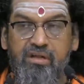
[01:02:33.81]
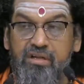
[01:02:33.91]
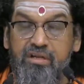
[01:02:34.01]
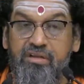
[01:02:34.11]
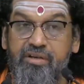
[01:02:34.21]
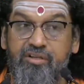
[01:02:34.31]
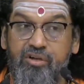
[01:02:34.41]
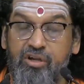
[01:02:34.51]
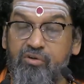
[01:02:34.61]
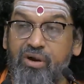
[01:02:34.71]
It
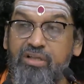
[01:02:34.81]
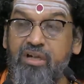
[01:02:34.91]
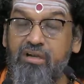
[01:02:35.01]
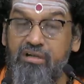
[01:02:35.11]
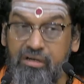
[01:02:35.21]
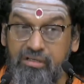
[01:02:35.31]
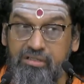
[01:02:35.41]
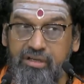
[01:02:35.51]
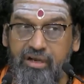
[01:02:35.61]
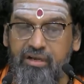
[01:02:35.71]
requires
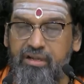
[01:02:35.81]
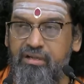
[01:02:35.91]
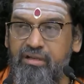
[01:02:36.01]
understanding.